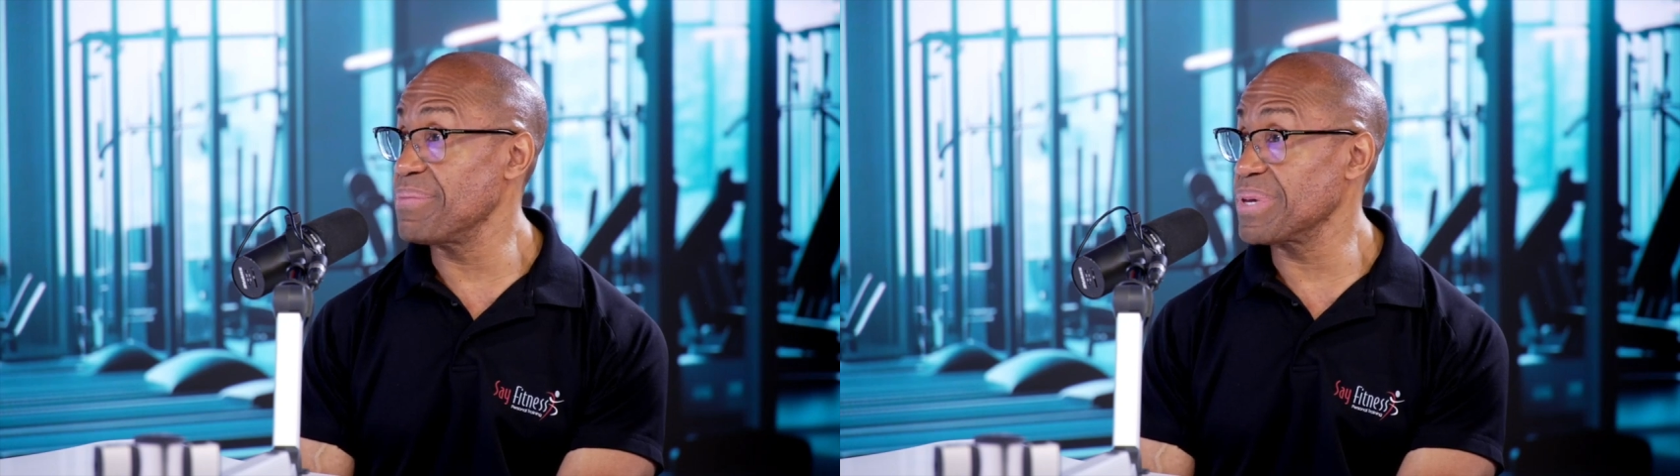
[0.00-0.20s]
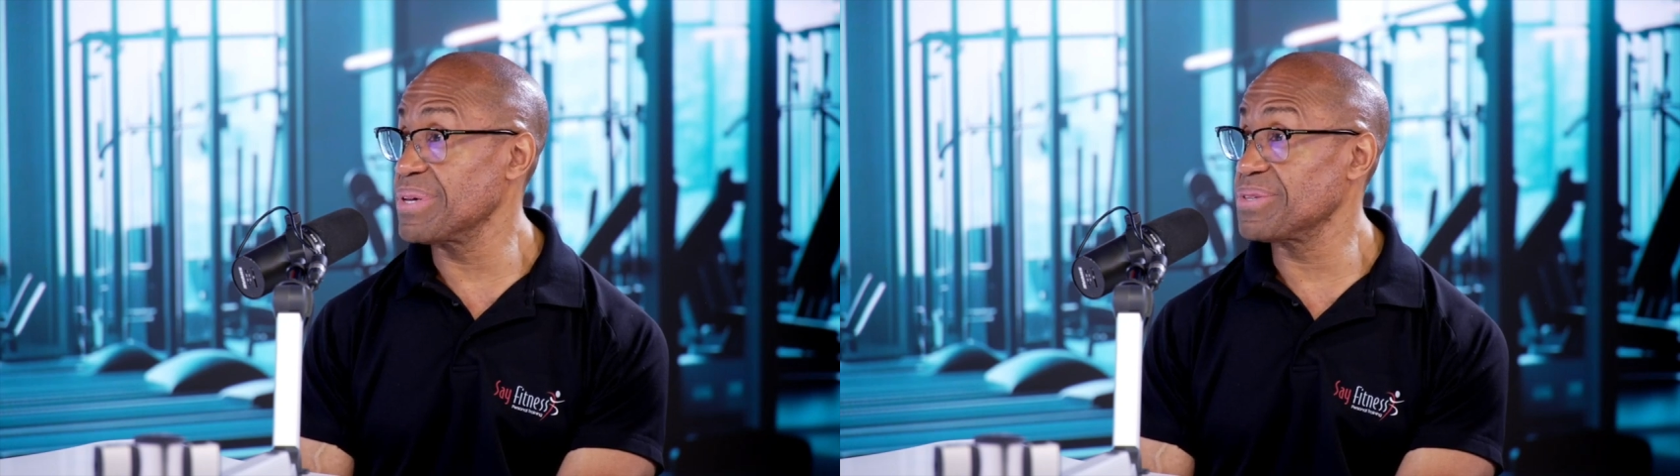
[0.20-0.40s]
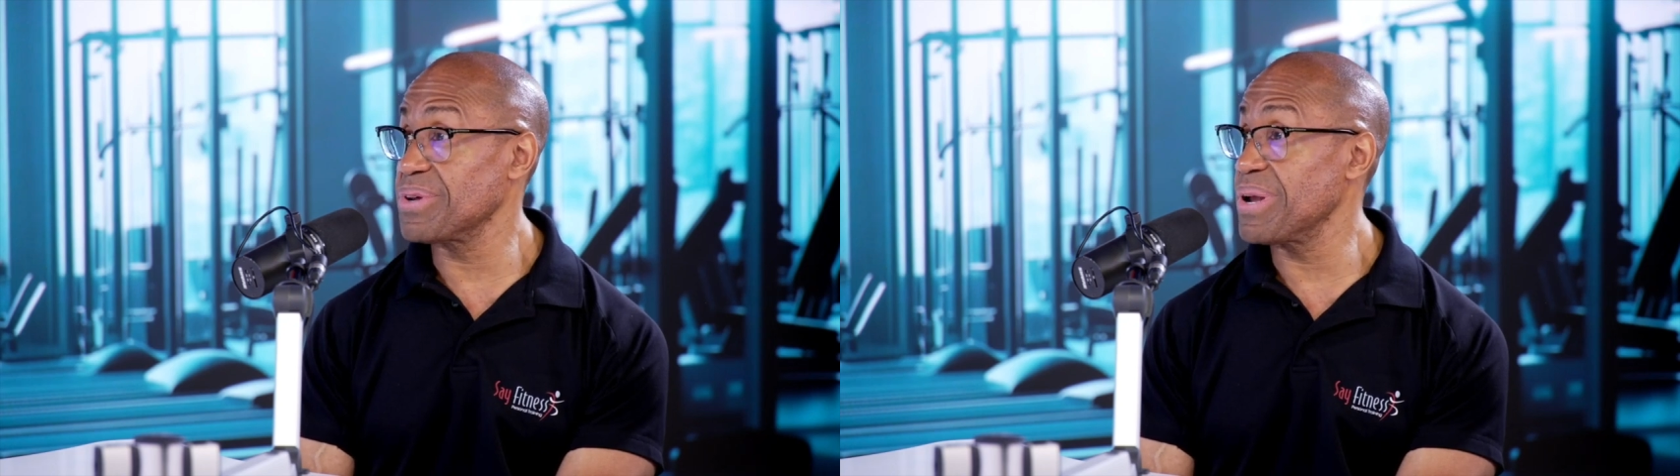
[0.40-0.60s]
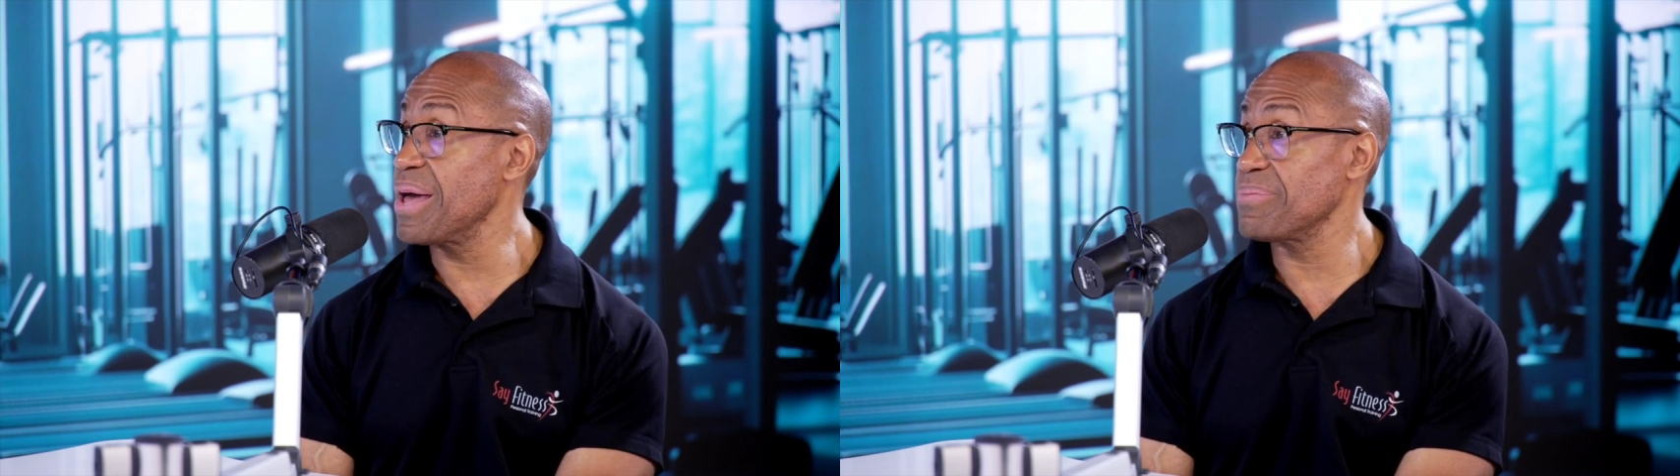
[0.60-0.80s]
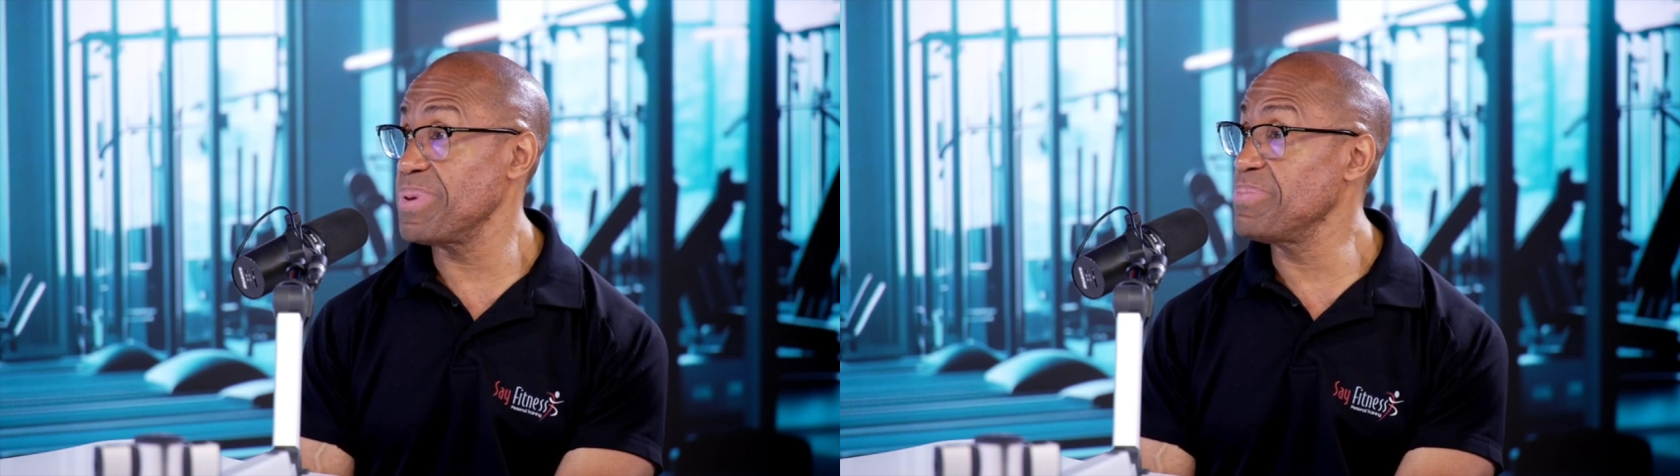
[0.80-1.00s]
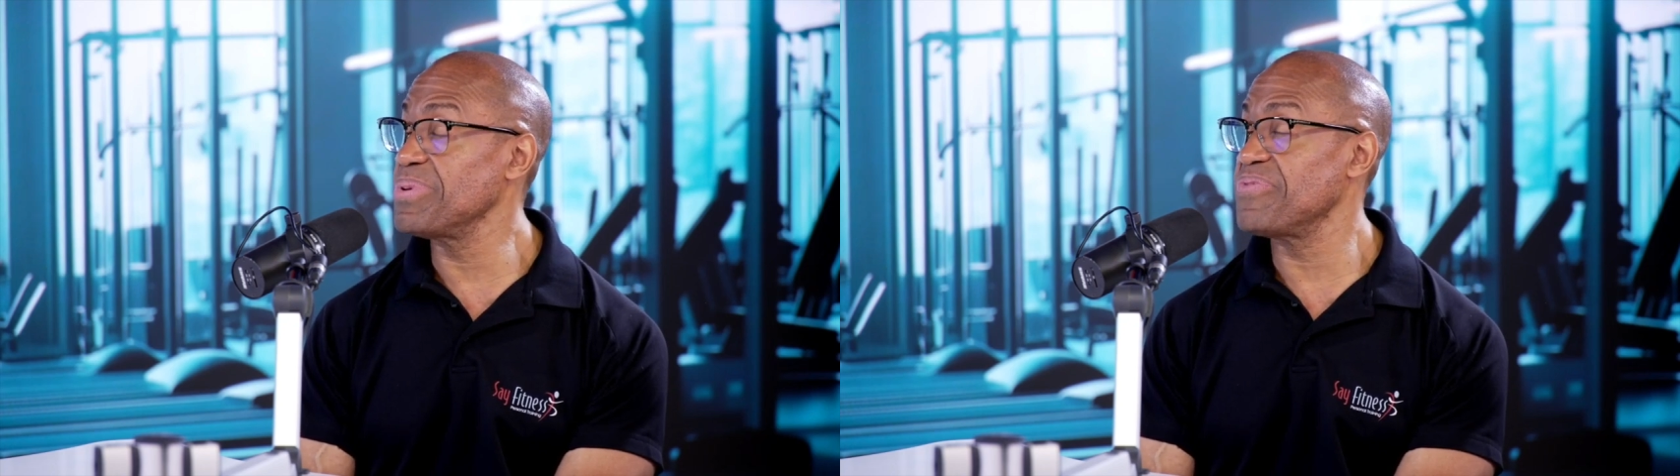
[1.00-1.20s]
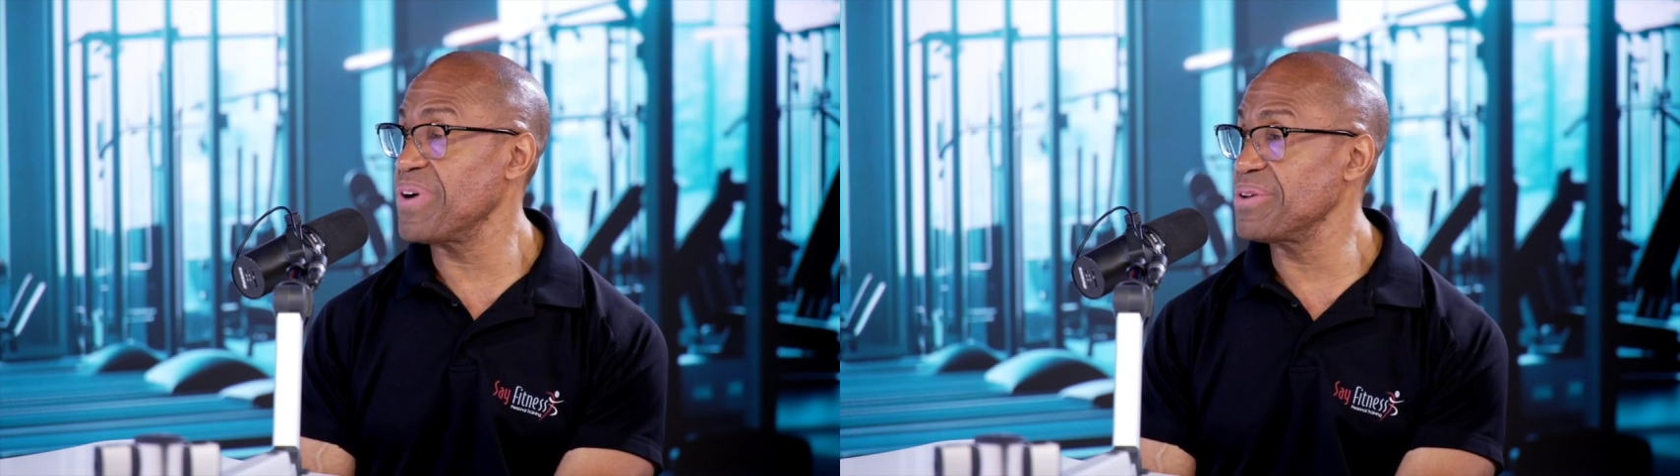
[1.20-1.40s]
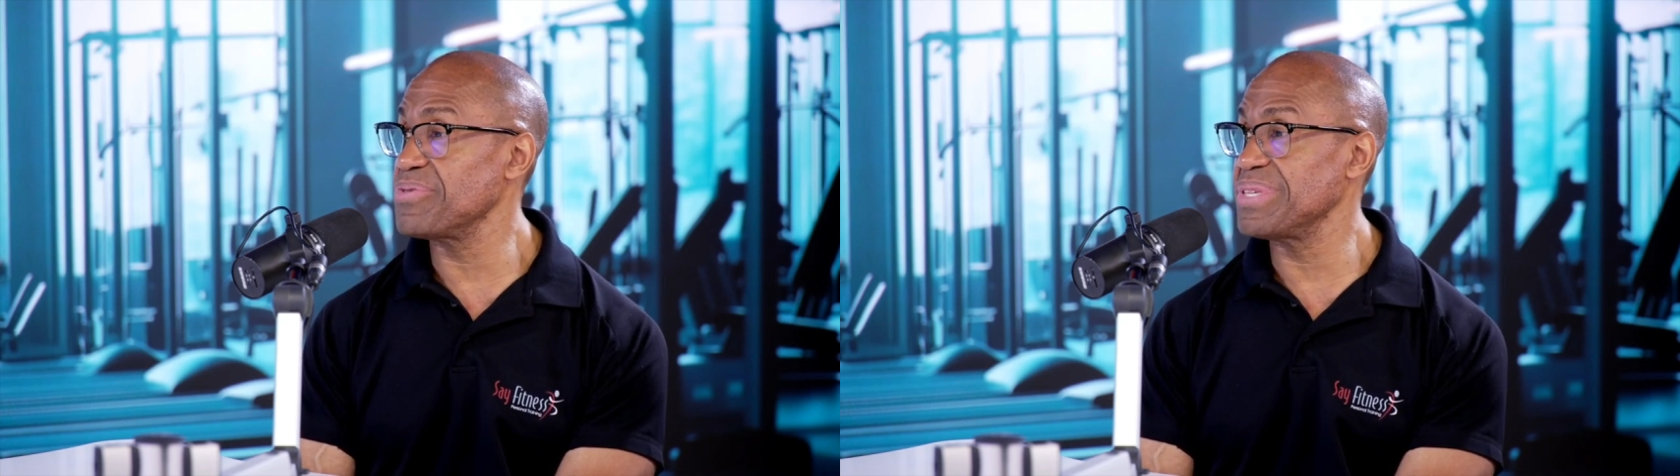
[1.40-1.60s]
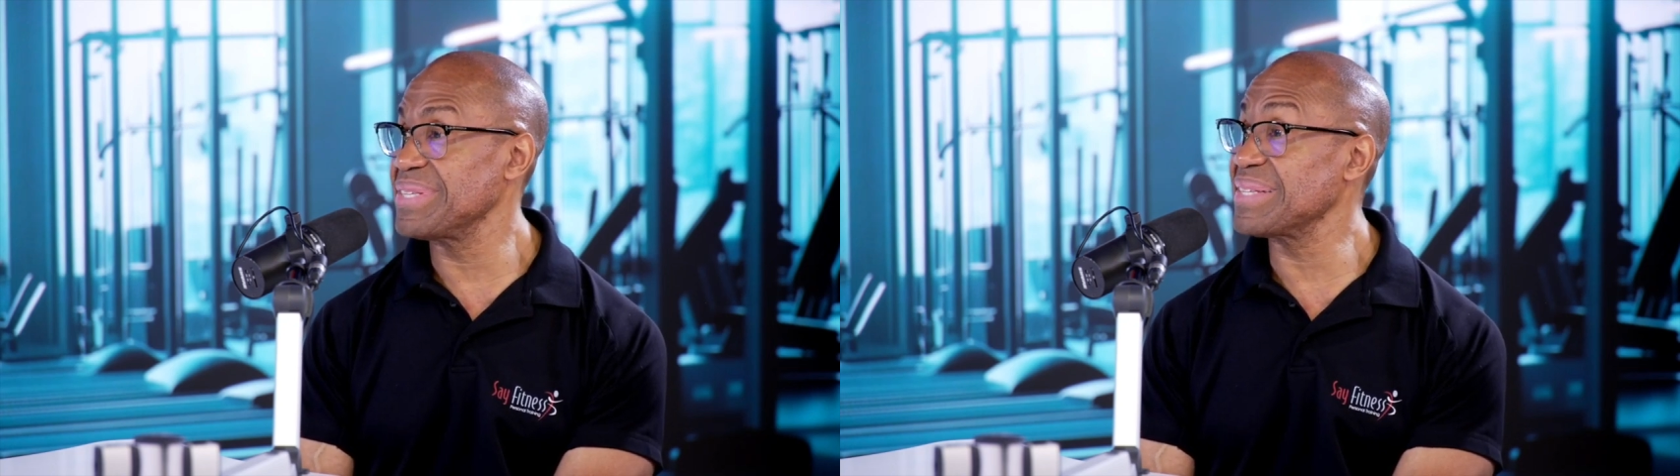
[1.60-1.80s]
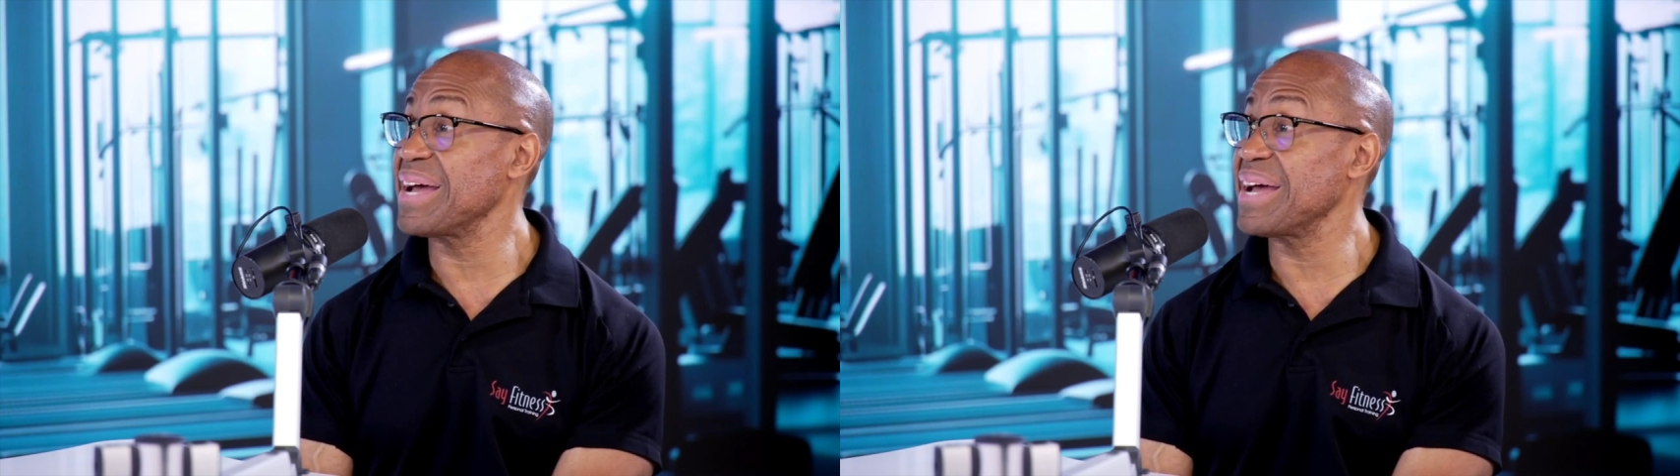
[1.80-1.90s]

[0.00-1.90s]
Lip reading: because there are a lot of people who find reasons